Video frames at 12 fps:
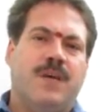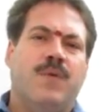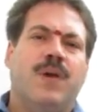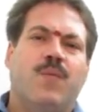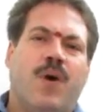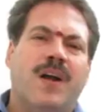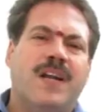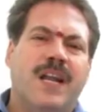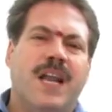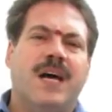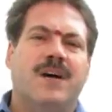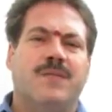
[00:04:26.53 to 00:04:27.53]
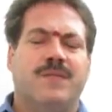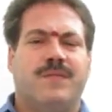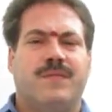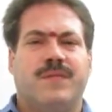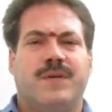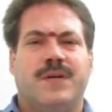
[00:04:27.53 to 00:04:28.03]
We want
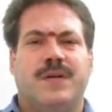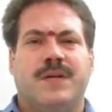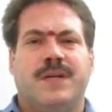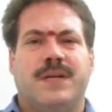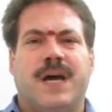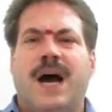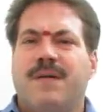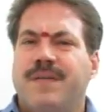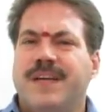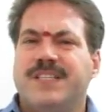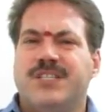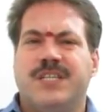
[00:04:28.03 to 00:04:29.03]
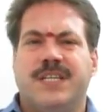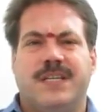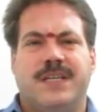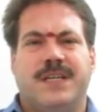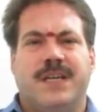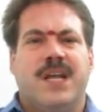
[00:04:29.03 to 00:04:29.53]
love,
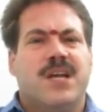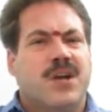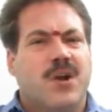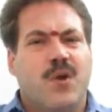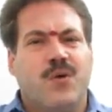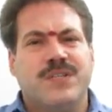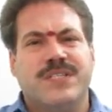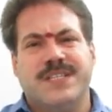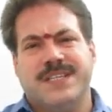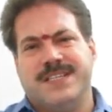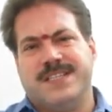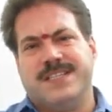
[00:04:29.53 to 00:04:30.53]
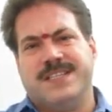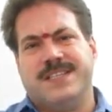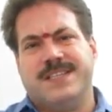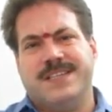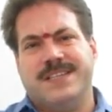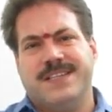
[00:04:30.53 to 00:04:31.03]
affection,
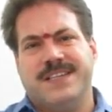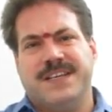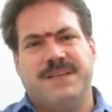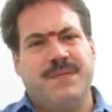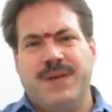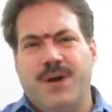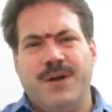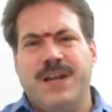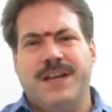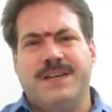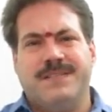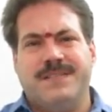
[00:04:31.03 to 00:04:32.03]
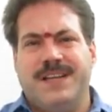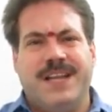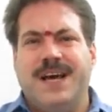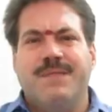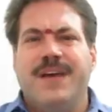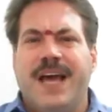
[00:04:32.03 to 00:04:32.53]
closeness. We all
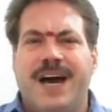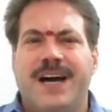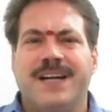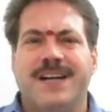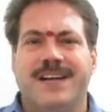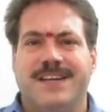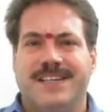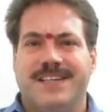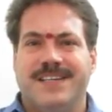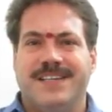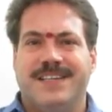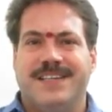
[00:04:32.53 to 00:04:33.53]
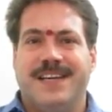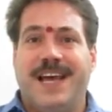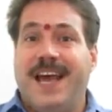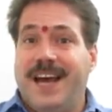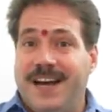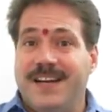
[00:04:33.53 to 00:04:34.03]
love a hug.
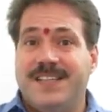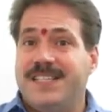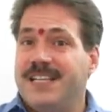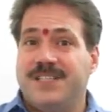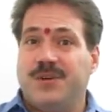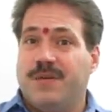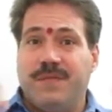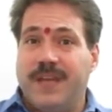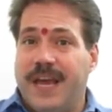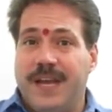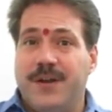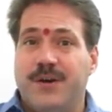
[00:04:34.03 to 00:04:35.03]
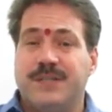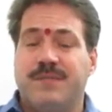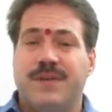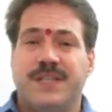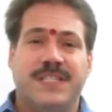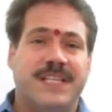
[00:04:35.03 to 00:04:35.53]
A hug sets off the
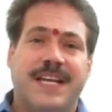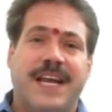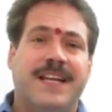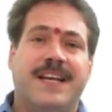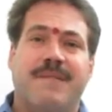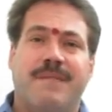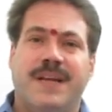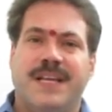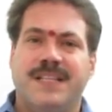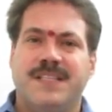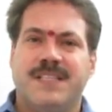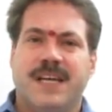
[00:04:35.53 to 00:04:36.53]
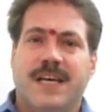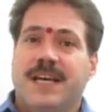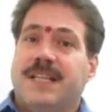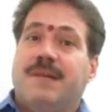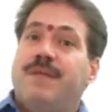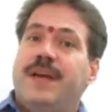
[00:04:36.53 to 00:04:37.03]
endorphins and enkephalins,
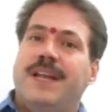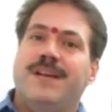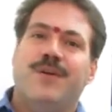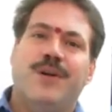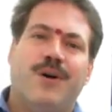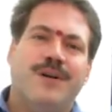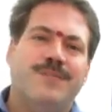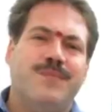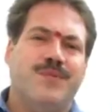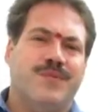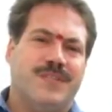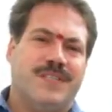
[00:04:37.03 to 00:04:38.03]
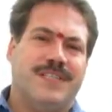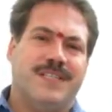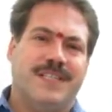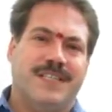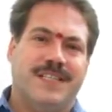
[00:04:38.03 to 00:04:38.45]
the feel-good hormones.